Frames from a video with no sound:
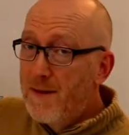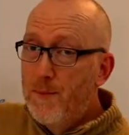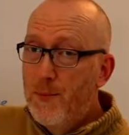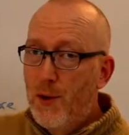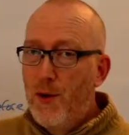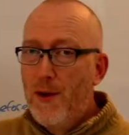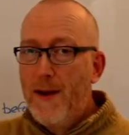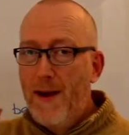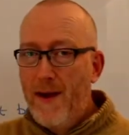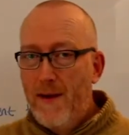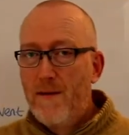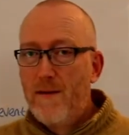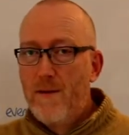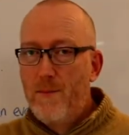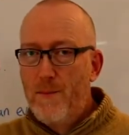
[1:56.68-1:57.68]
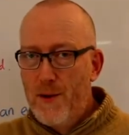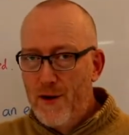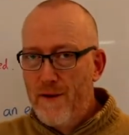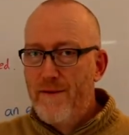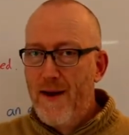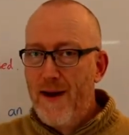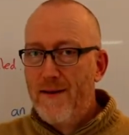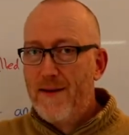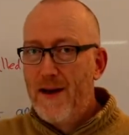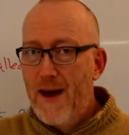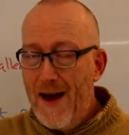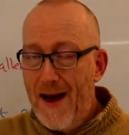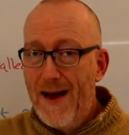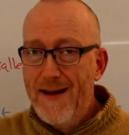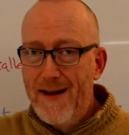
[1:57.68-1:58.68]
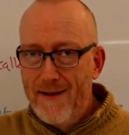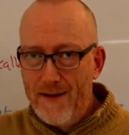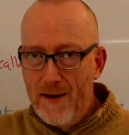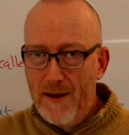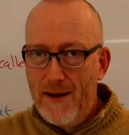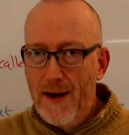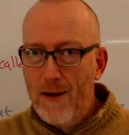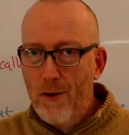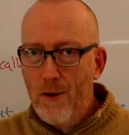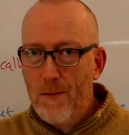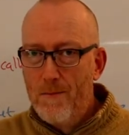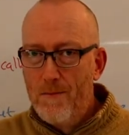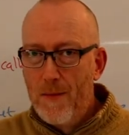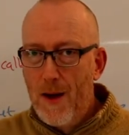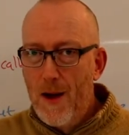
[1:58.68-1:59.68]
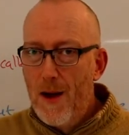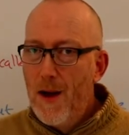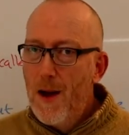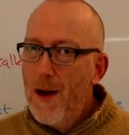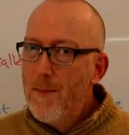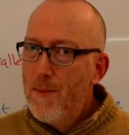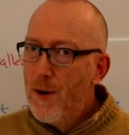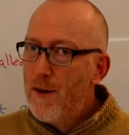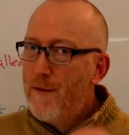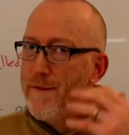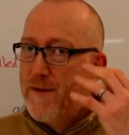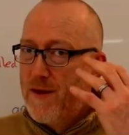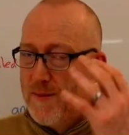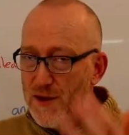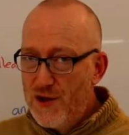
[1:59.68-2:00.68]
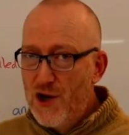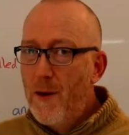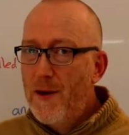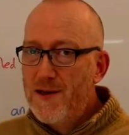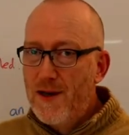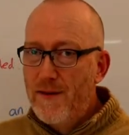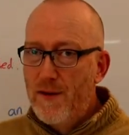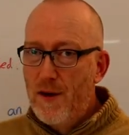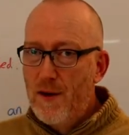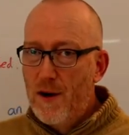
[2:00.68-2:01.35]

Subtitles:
simple is perfect and it's ideal. But for the majority of you